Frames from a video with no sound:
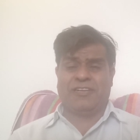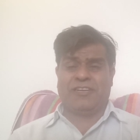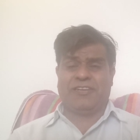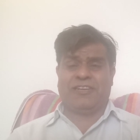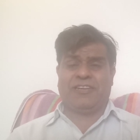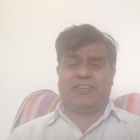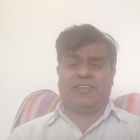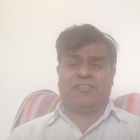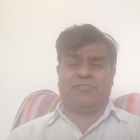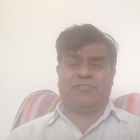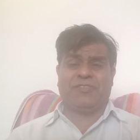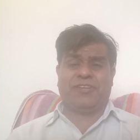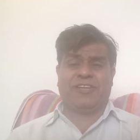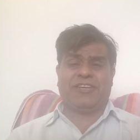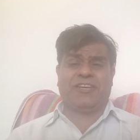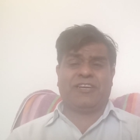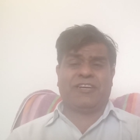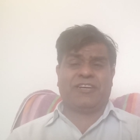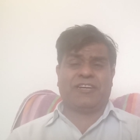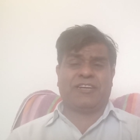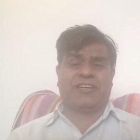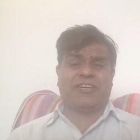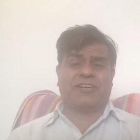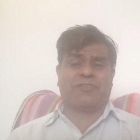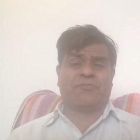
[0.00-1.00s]
And they
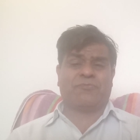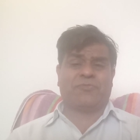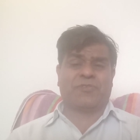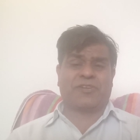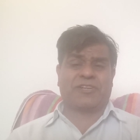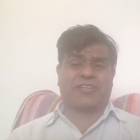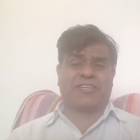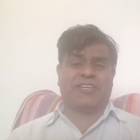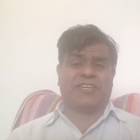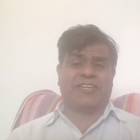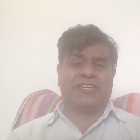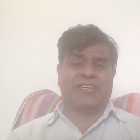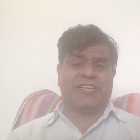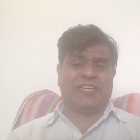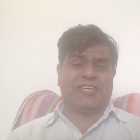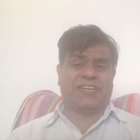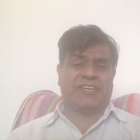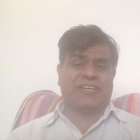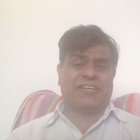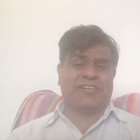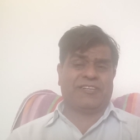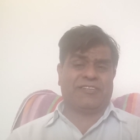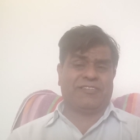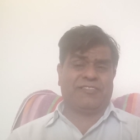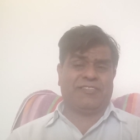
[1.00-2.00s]
are working
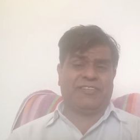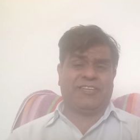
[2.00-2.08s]
here.